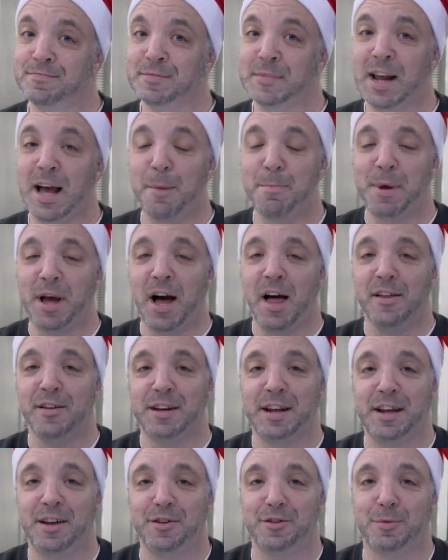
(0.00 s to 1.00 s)
Happy
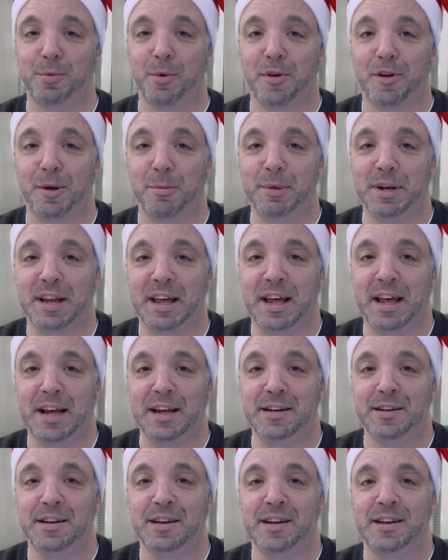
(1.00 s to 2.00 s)
holidays. Welcome in
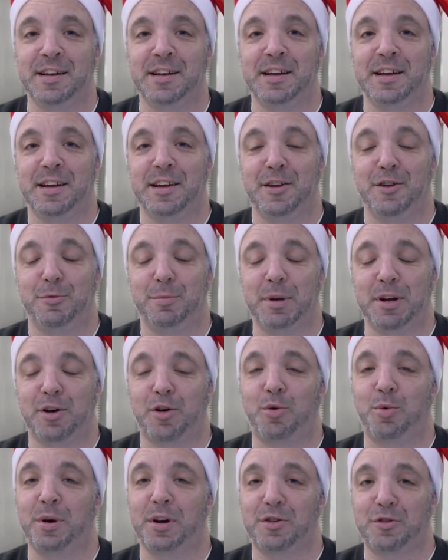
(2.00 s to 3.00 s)
again. It's been a
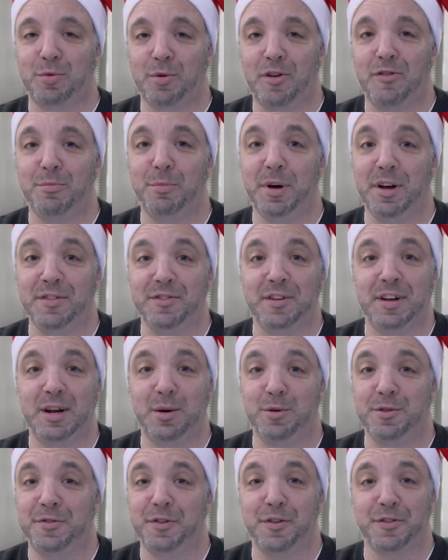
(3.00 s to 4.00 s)
quick 12 months. I
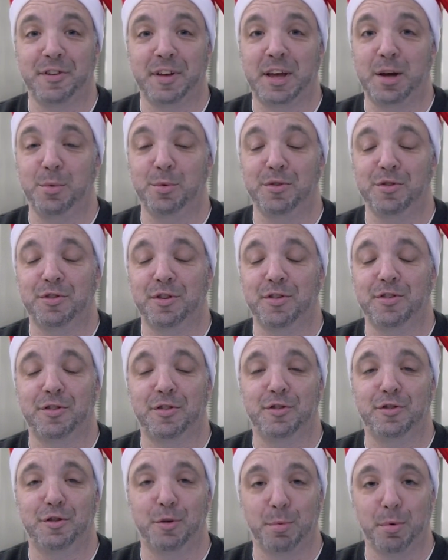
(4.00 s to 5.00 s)
know it feels like it was just the
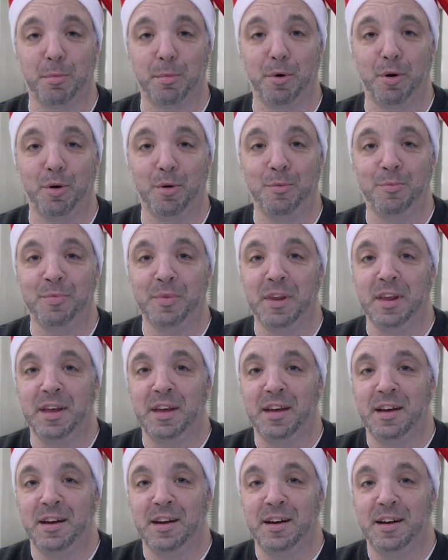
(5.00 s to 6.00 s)
Super Bowl.
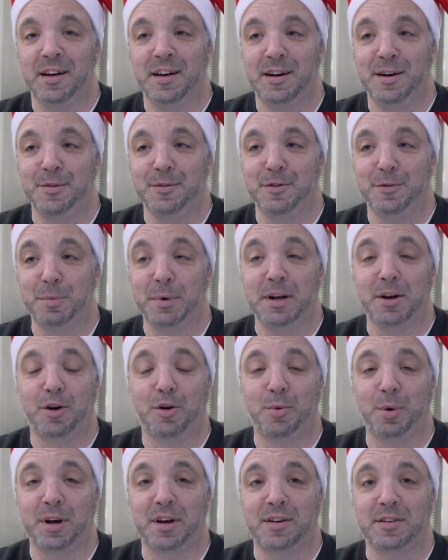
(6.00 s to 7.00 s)
It's been a
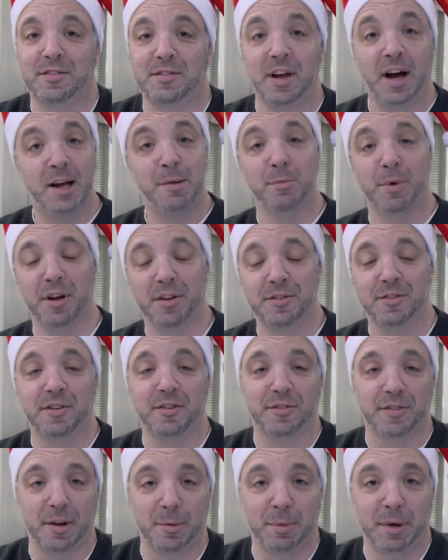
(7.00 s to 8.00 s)
quick 9 months
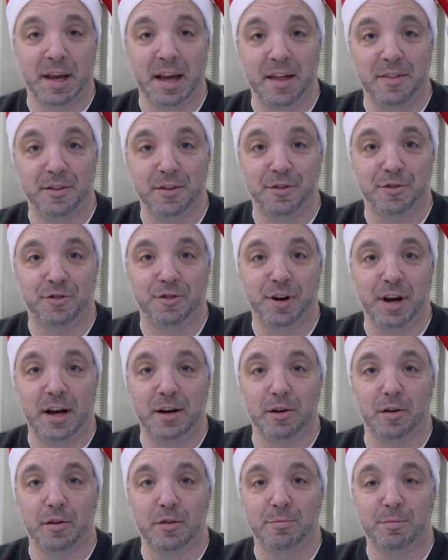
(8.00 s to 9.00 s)
since I began this
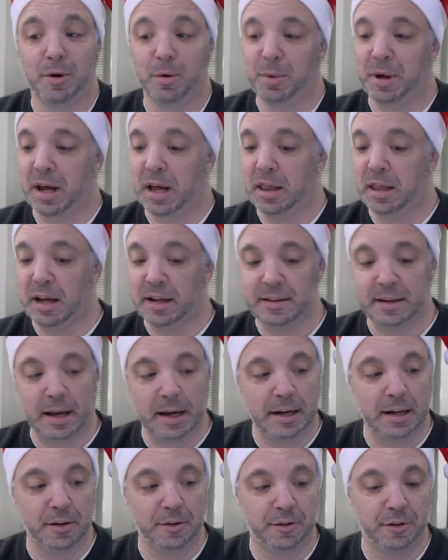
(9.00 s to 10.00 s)
channel, but we got a lot to
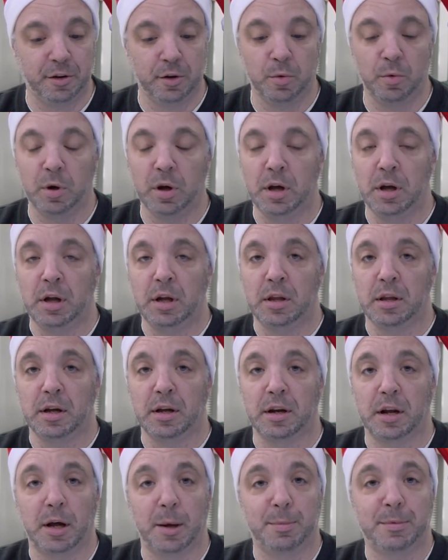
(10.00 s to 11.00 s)
get into. A
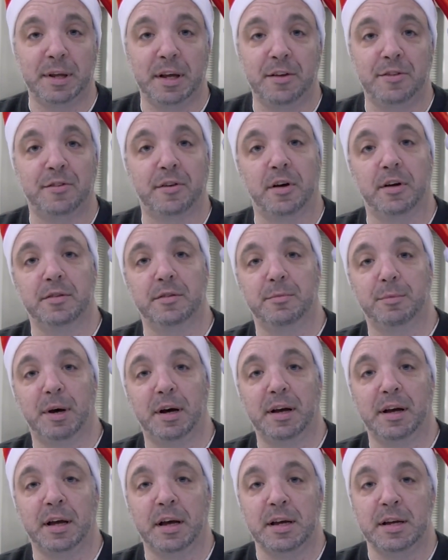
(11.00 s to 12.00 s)
lot of updates on
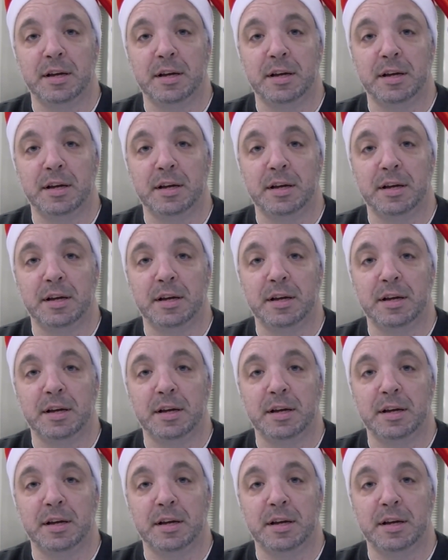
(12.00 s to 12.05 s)
my